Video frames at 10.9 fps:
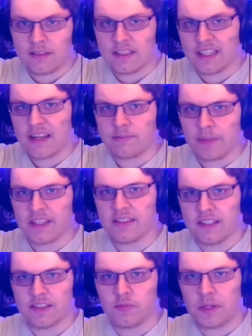Is that making
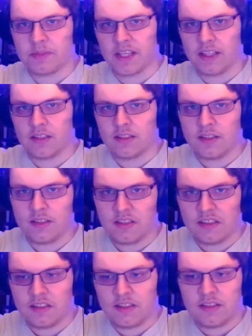sense what I'm saying?
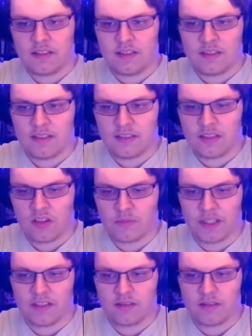Or am I,